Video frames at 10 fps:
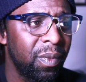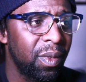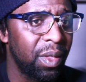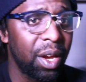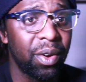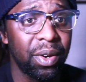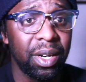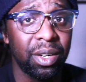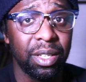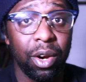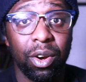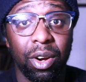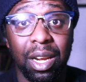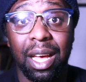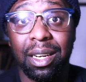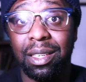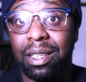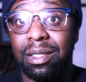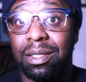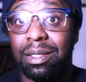There are a lot of
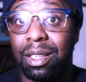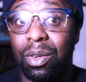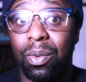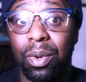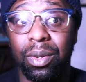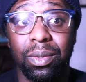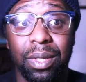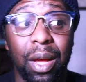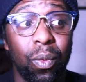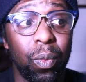kids in the world that